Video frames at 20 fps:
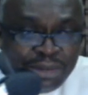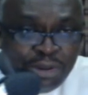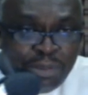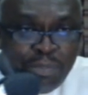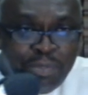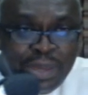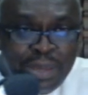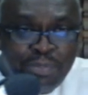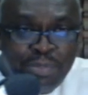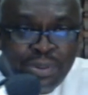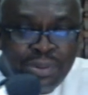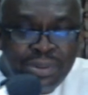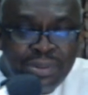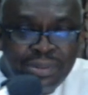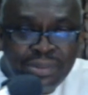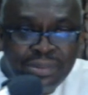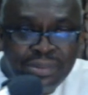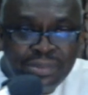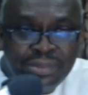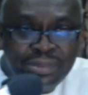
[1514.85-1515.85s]
of people,
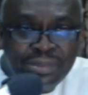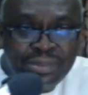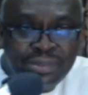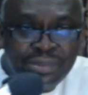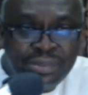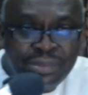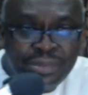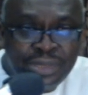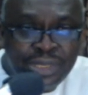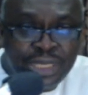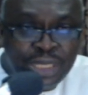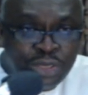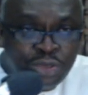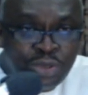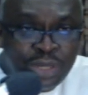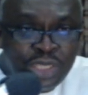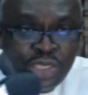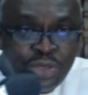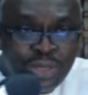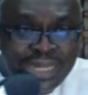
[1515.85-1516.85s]

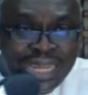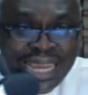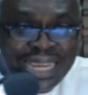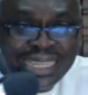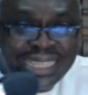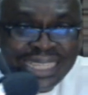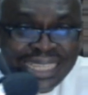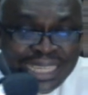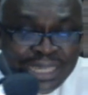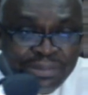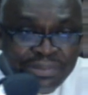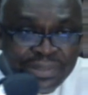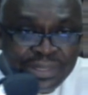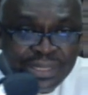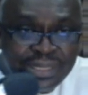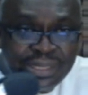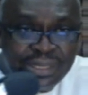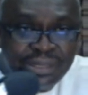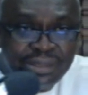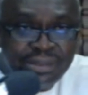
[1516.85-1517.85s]
situation, and
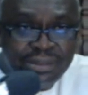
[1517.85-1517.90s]
gifts